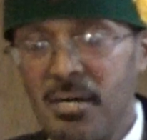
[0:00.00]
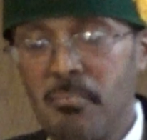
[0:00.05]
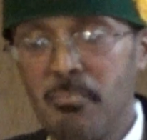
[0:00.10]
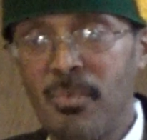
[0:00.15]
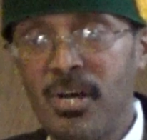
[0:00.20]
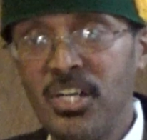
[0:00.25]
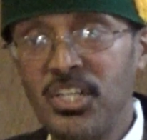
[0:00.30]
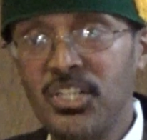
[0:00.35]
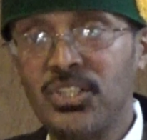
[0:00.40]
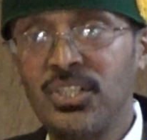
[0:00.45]

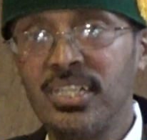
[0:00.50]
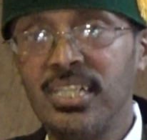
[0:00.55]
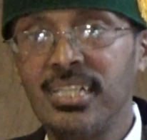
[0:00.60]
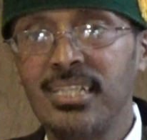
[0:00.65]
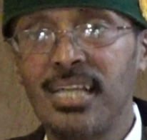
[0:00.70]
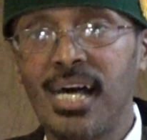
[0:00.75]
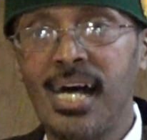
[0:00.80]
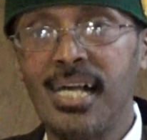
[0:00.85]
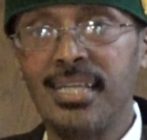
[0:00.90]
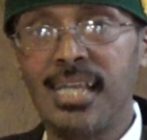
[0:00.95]

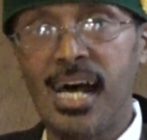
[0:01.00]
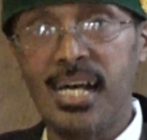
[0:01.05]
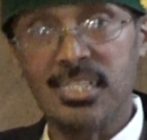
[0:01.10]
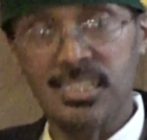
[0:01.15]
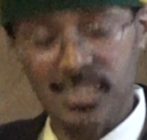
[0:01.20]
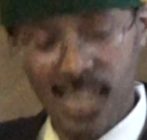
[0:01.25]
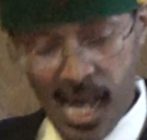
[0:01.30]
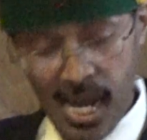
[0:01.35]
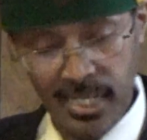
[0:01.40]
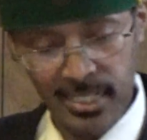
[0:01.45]
mentioning that
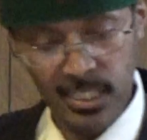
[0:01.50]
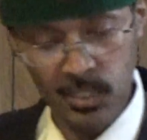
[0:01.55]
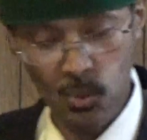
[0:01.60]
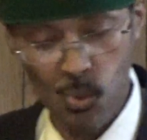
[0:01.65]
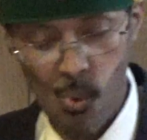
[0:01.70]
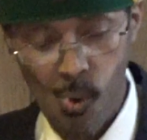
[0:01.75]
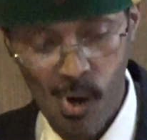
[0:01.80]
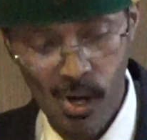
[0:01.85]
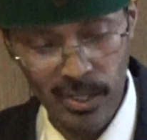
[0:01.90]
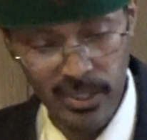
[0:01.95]

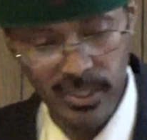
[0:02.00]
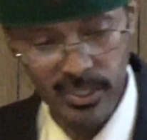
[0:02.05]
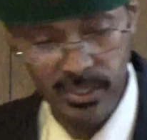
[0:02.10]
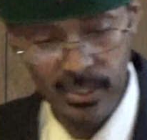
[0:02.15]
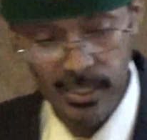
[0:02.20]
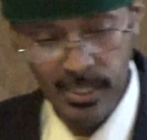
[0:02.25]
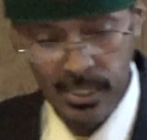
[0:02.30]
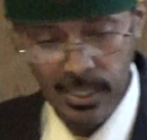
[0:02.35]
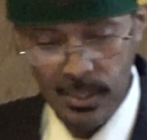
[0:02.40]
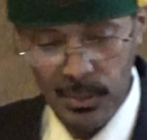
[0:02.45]
stagnant water
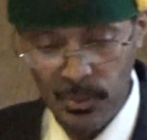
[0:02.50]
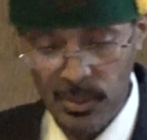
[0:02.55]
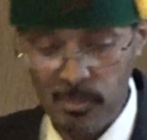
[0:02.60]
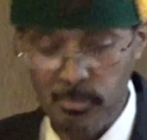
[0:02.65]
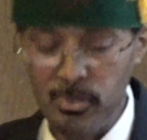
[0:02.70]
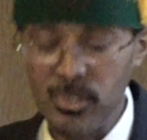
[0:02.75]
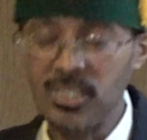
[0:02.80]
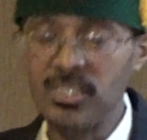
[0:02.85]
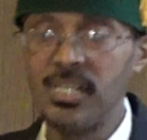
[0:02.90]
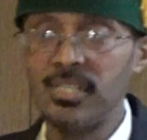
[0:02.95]

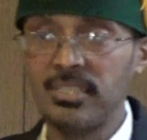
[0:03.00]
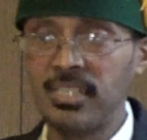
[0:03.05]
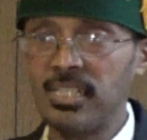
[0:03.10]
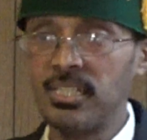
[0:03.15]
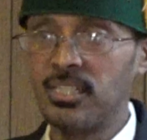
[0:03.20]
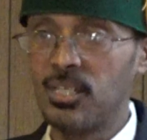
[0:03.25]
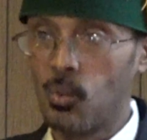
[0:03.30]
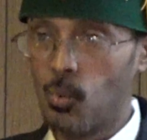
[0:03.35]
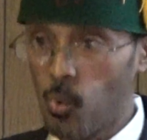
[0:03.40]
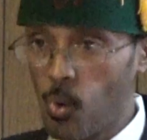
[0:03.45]

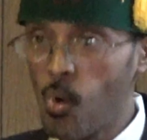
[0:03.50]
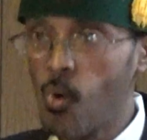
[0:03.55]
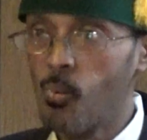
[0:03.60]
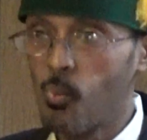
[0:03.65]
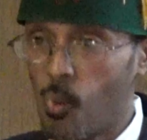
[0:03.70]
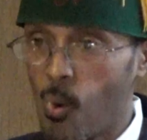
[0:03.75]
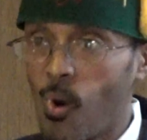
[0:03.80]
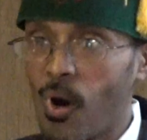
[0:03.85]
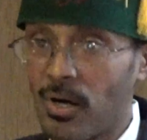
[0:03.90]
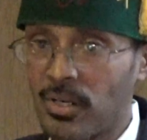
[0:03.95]
representing the
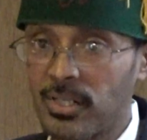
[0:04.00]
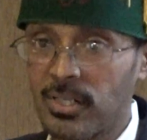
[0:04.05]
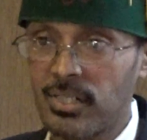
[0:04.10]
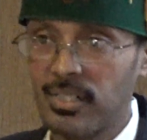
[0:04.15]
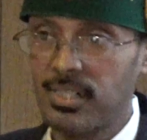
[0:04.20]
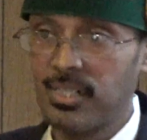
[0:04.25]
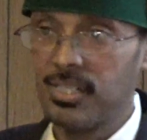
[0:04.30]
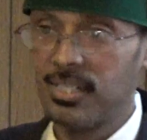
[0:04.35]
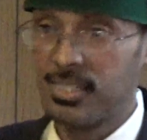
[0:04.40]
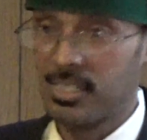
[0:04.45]
womb water
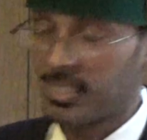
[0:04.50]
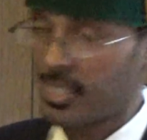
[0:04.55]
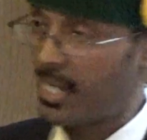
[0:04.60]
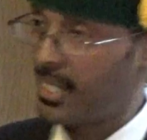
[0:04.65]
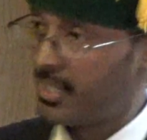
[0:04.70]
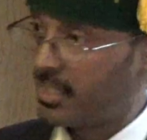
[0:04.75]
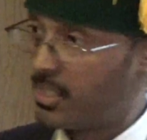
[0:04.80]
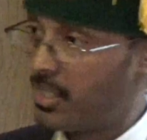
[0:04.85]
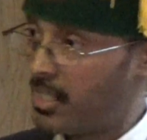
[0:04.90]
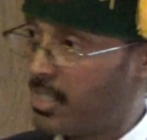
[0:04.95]

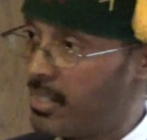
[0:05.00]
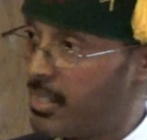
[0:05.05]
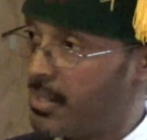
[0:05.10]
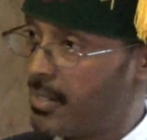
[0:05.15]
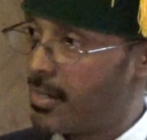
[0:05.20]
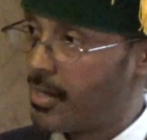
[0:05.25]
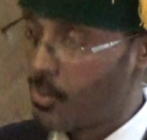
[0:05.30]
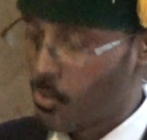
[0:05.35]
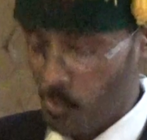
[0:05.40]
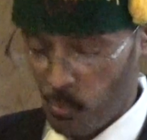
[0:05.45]
inside the
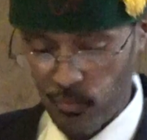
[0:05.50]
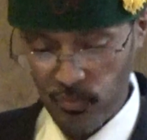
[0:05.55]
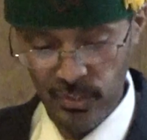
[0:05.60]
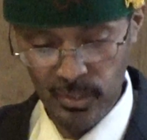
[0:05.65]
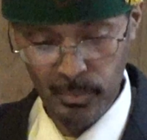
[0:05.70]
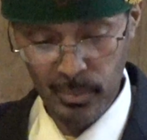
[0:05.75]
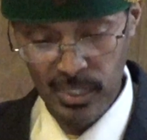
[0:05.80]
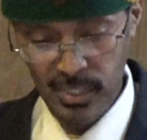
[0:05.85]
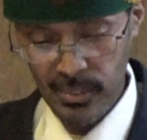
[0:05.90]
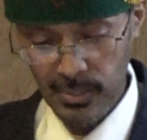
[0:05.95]

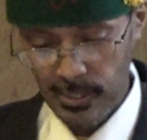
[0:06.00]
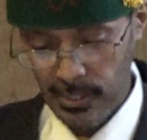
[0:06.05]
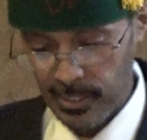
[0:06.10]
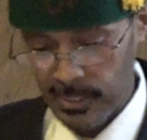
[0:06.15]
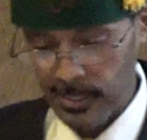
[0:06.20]
female